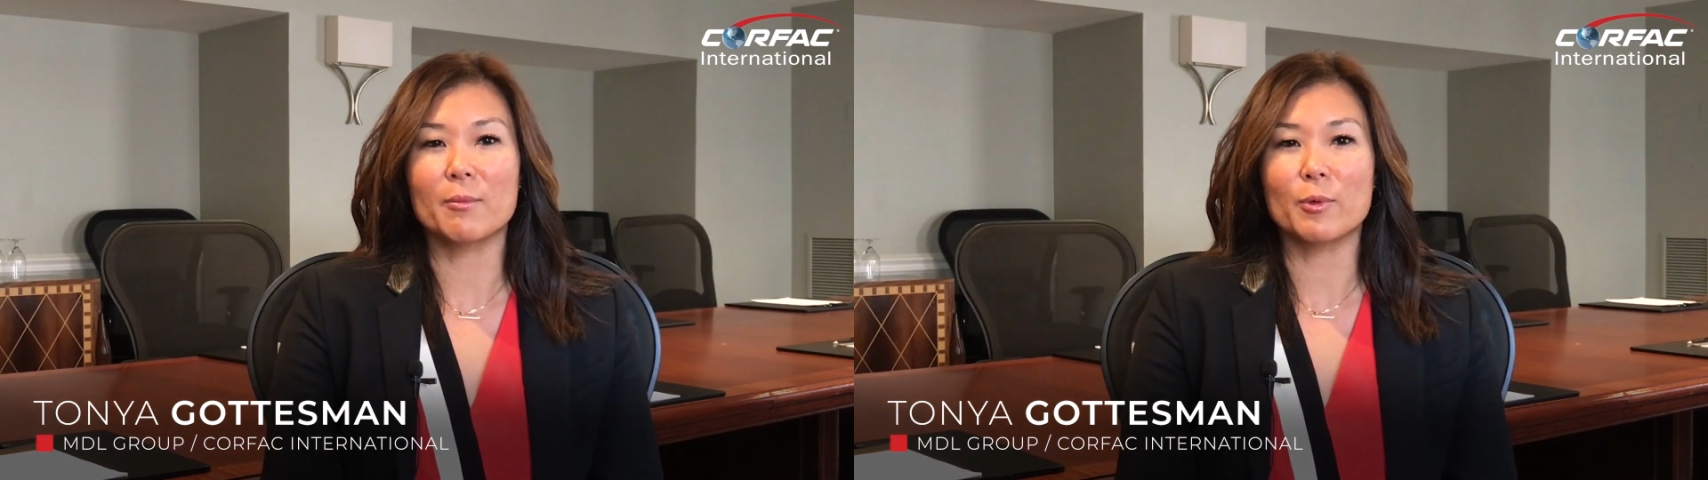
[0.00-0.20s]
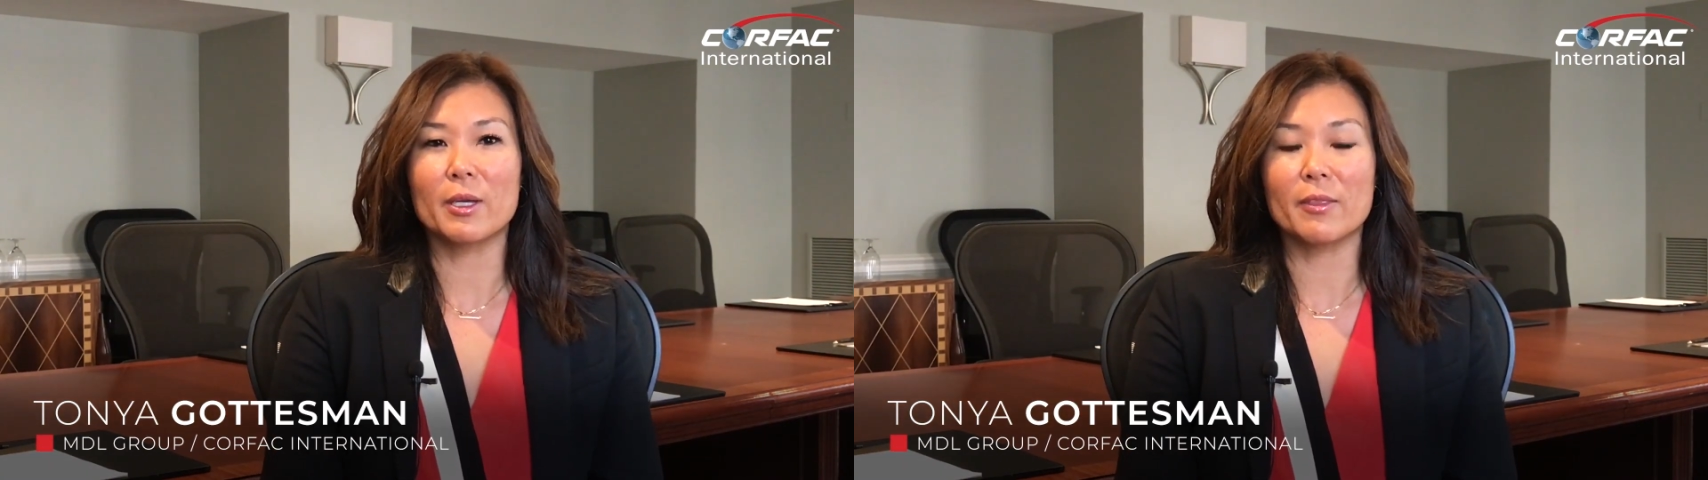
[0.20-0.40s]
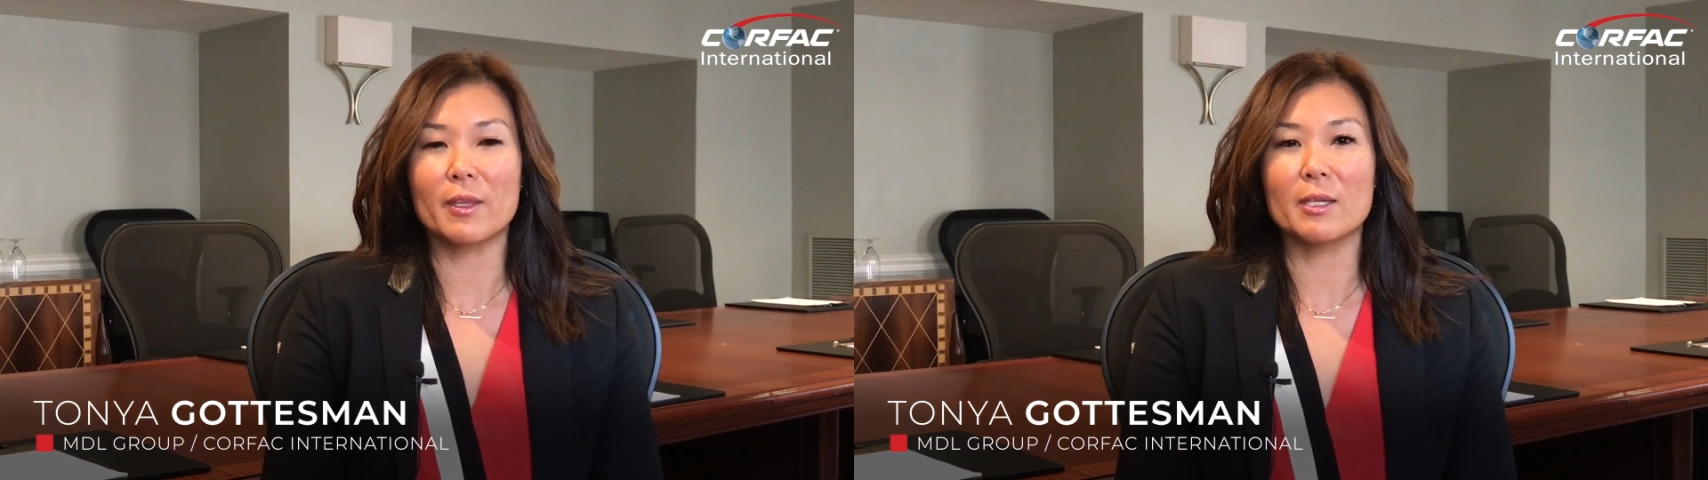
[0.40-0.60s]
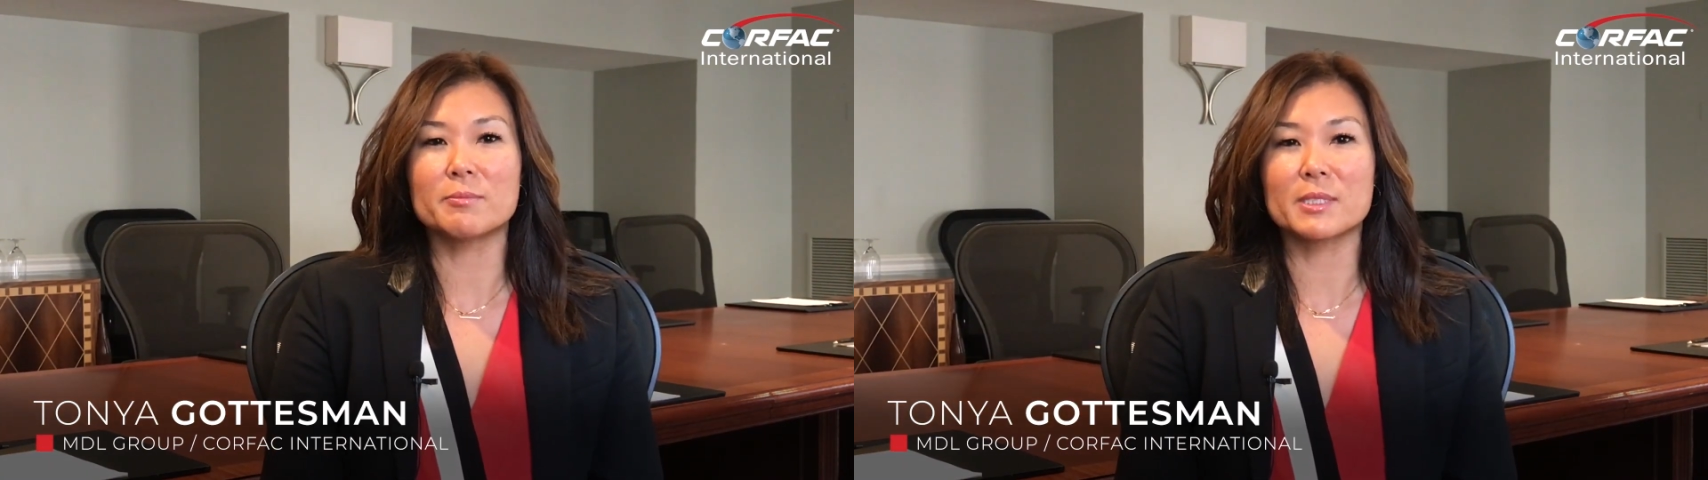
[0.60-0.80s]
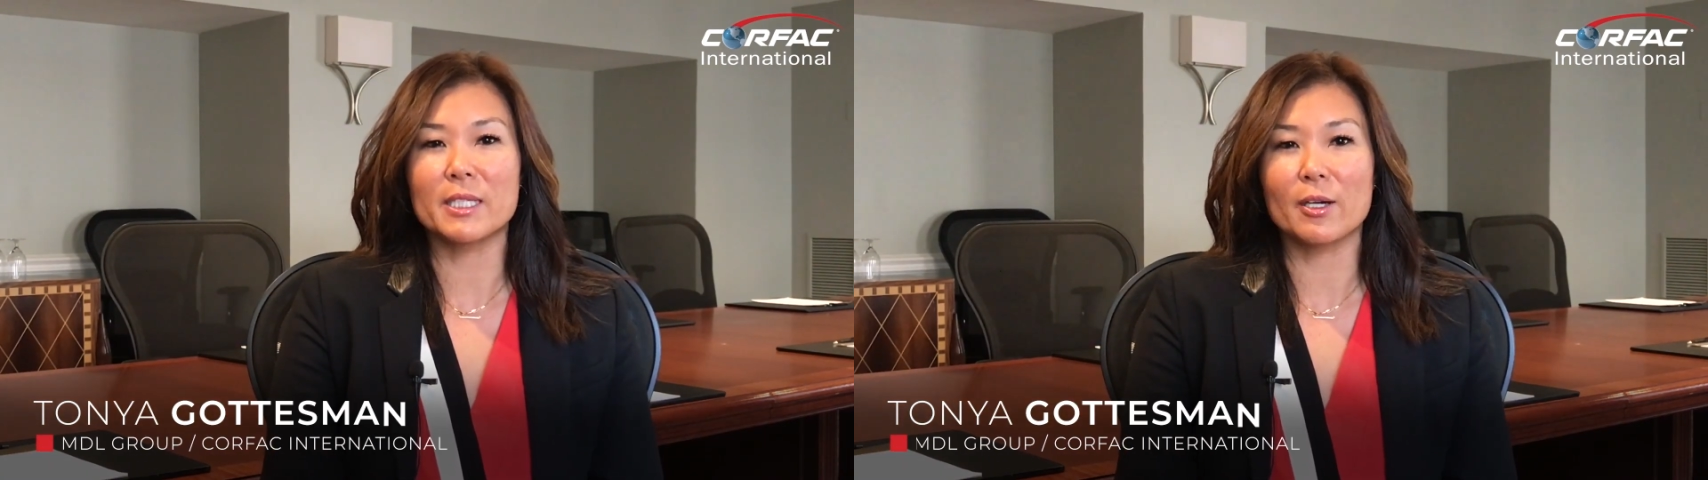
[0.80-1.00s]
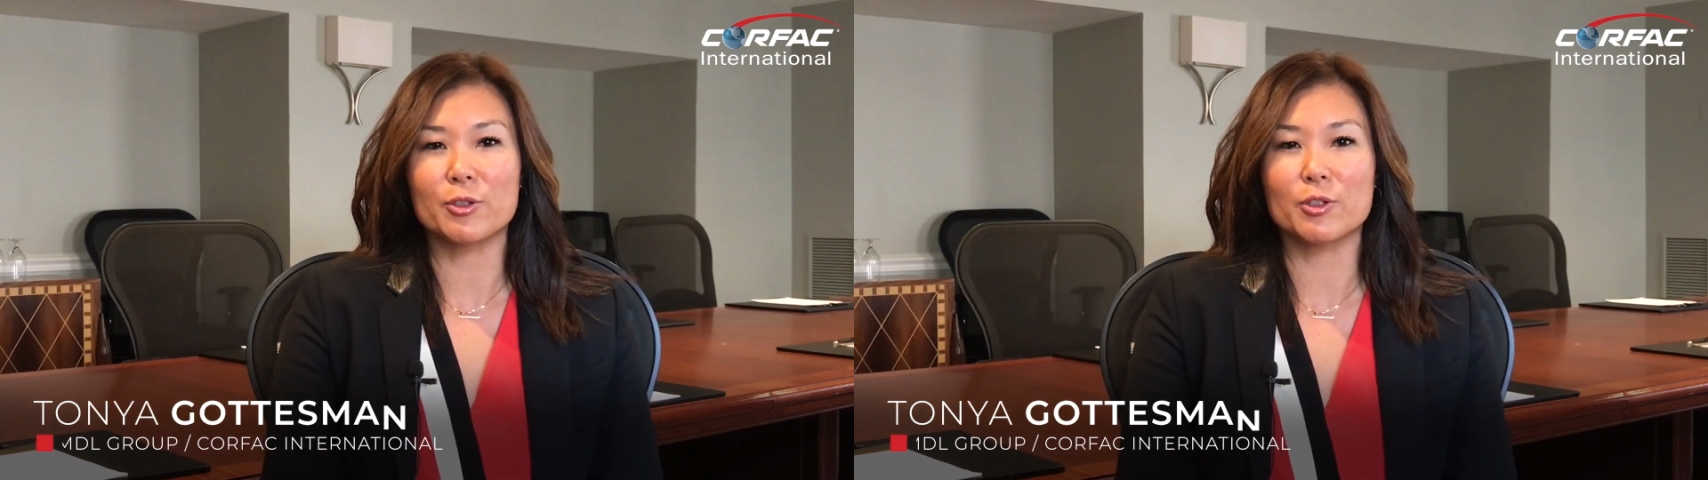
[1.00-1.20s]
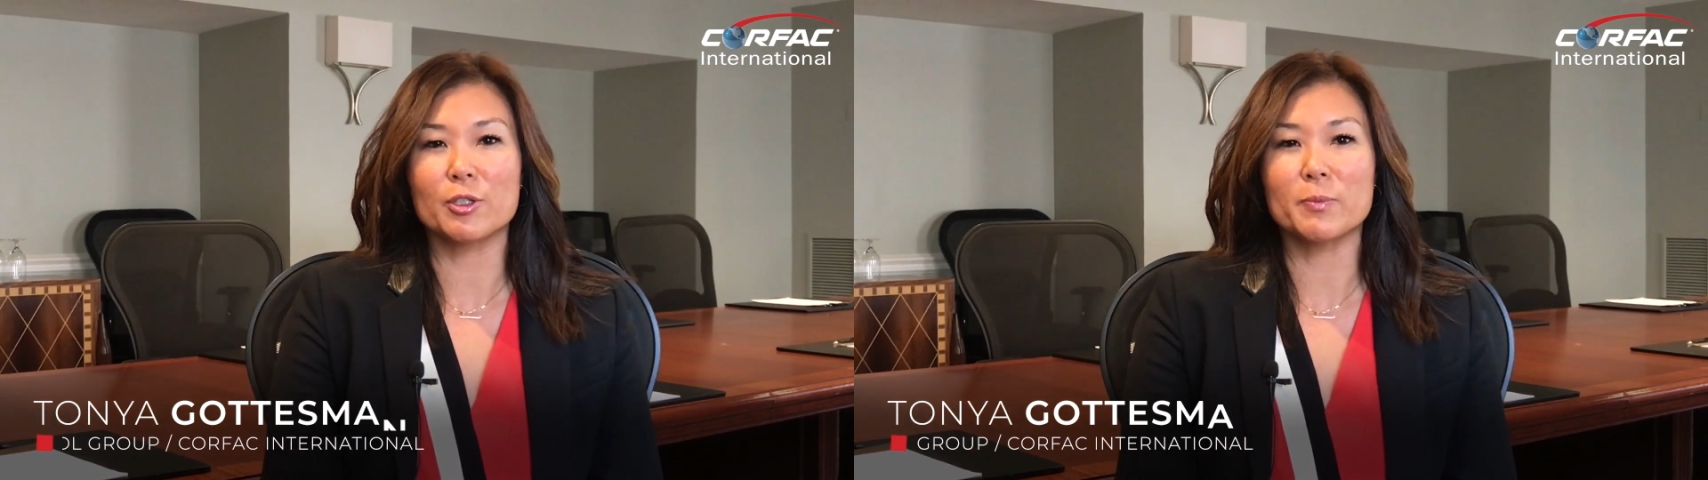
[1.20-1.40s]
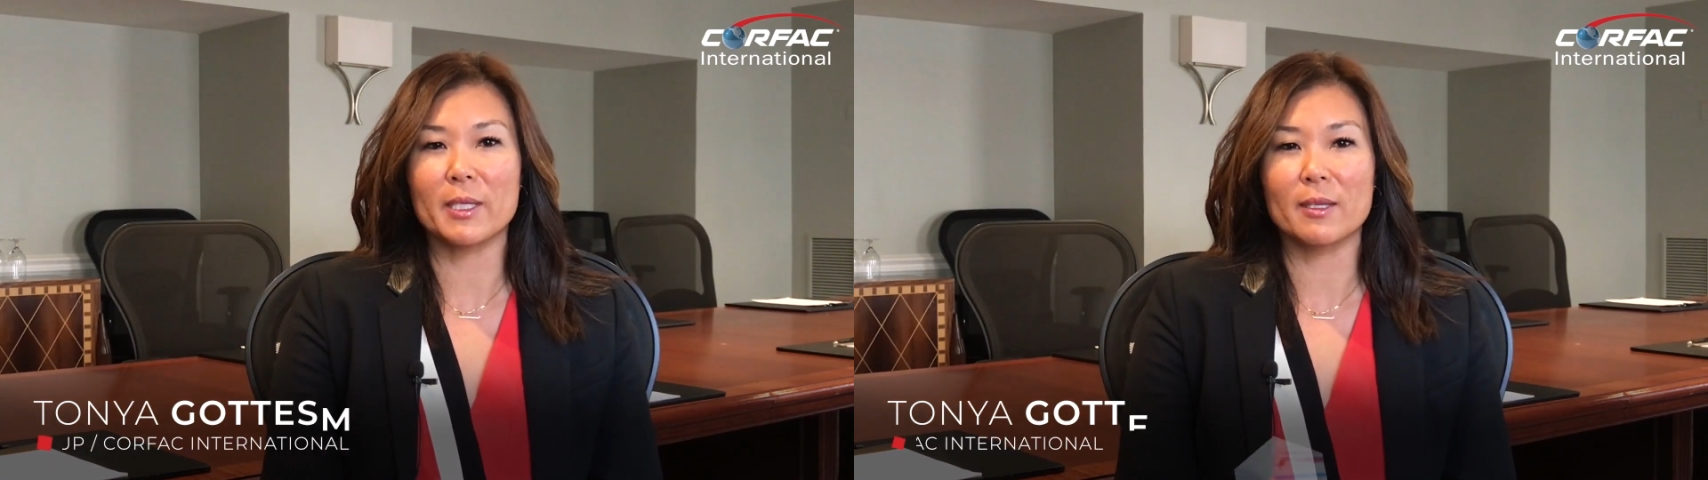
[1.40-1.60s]
I'm with MDL
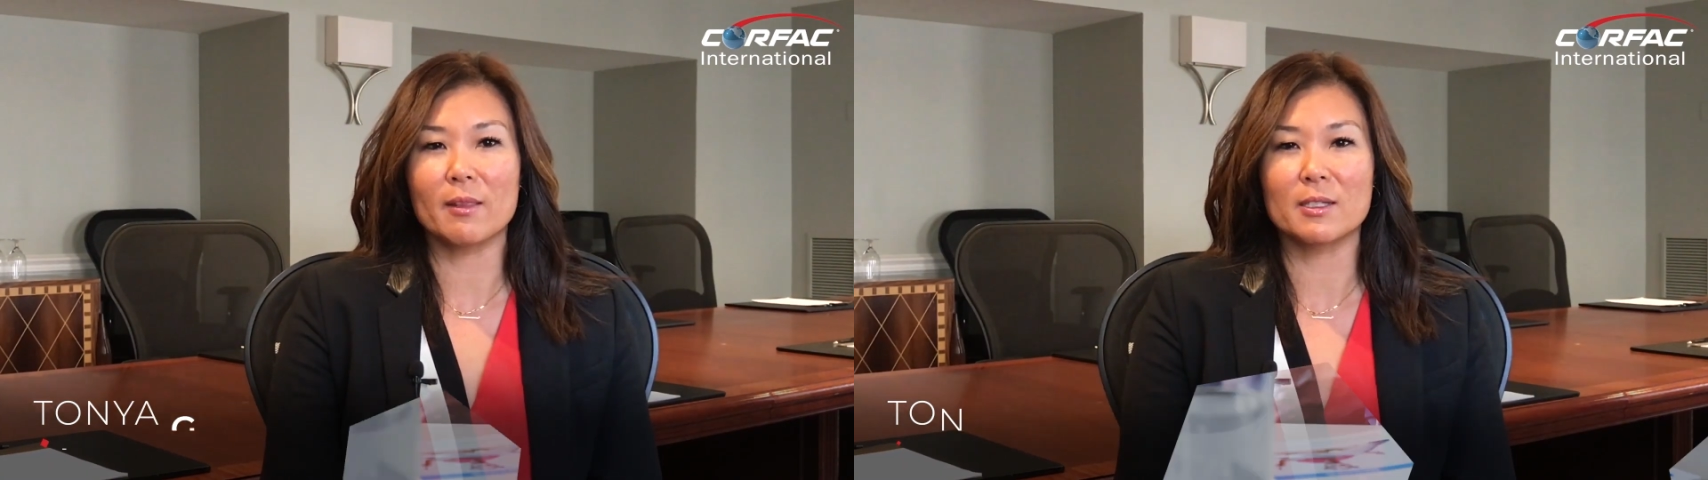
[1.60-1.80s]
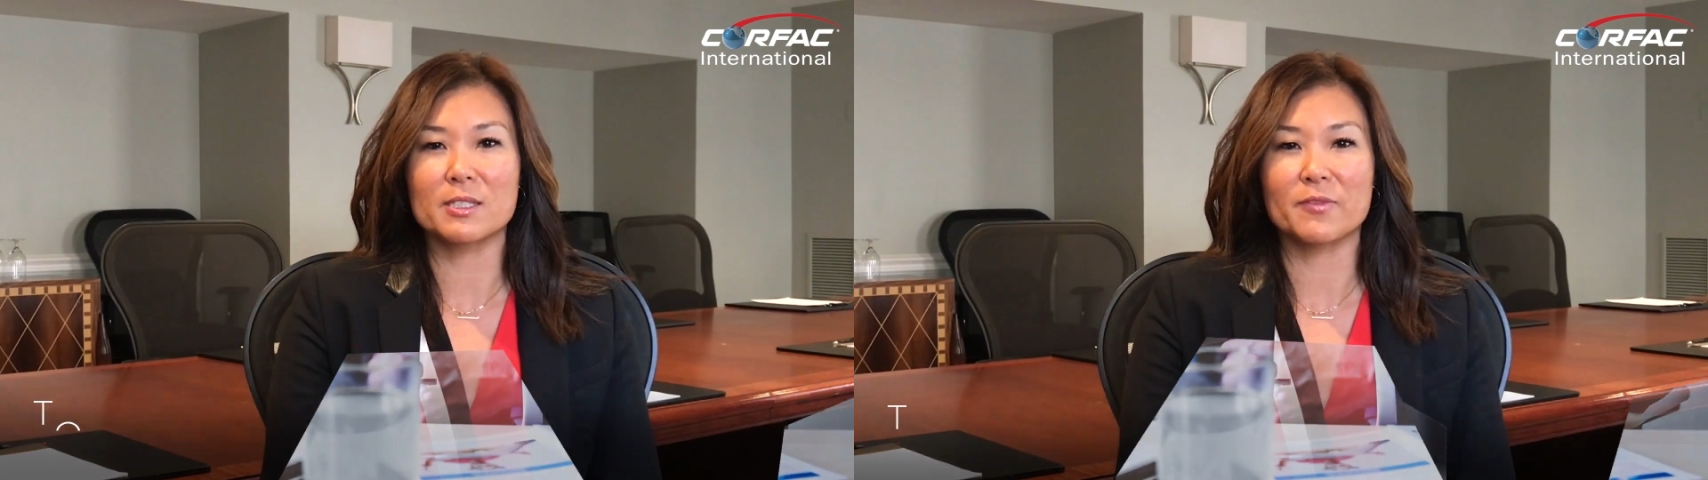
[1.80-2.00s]
Group in Las